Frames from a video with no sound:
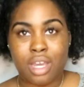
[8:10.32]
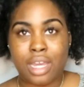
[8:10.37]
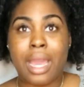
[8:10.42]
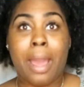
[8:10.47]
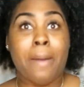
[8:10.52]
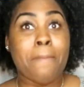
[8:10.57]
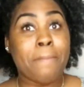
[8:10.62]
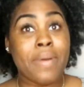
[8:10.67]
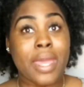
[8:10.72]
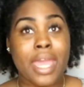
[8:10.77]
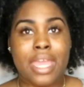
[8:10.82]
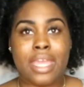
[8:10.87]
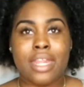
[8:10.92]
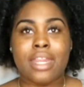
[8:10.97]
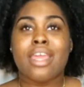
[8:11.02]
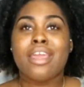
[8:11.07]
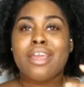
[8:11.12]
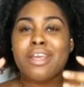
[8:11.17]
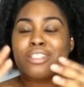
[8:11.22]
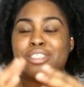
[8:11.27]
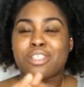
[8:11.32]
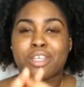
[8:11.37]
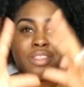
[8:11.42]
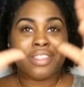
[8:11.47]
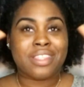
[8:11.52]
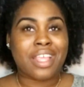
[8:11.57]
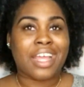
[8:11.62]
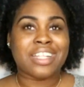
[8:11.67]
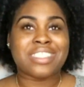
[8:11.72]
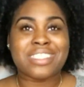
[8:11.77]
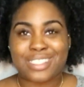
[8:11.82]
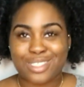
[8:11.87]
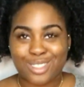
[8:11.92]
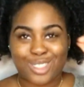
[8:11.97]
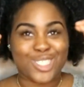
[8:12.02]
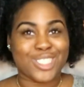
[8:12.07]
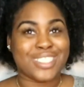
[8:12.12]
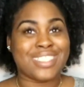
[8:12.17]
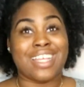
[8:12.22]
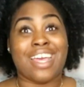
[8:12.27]
campaign. So that's
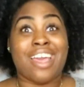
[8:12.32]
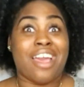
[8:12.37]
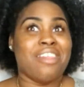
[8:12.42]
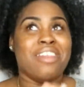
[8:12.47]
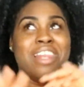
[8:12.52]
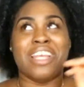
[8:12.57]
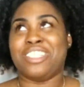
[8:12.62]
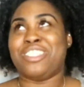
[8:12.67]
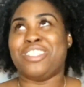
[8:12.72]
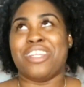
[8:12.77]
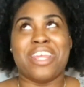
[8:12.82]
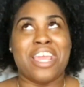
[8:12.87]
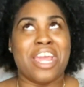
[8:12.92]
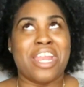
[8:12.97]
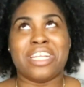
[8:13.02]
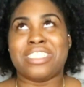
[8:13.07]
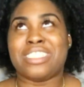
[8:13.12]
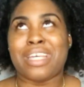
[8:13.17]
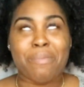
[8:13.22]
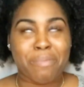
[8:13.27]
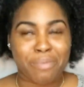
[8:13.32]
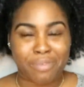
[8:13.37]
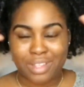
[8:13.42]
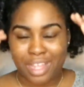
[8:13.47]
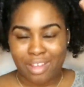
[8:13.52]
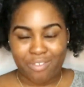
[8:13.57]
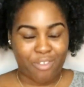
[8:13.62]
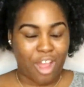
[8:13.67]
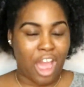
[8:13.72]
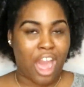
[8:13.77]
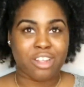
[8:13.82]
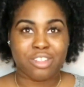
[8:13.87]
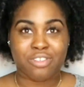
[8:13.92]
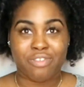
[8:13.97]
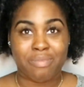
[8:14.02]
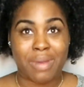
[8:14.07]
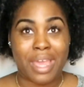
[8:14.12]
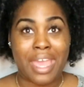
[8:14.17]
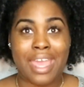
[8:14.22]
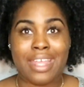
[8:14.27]
just literally an example that out
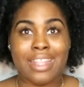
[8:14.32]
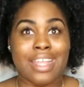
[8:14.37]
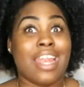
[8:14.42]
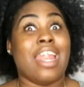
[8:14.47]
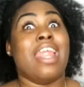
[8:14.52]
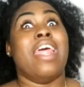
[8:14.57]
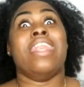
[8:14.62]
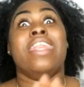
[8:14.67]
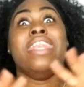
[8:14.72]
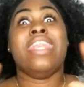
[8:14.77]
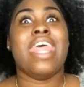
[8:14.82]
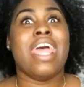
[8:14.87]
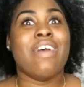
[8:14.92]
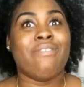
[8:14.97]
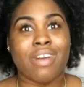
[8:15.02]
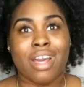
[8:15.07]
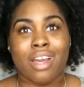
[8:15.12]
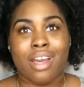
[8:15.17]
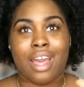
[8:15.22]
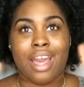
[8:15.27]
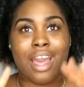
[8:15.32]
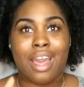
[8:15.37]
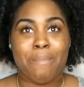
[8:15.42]
of my head, and I've never